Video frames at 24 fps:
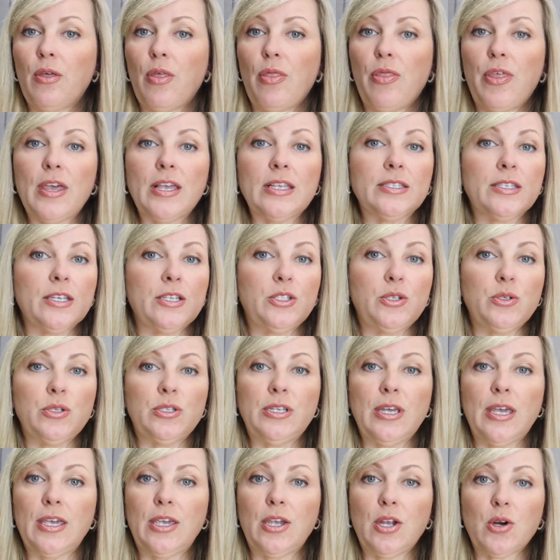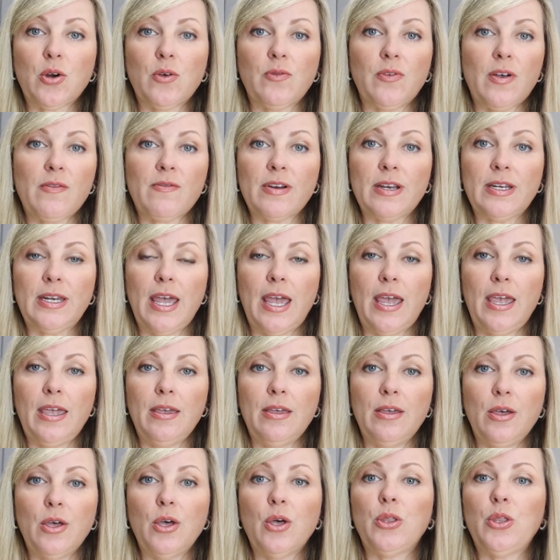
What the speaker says: things that you take care of every day.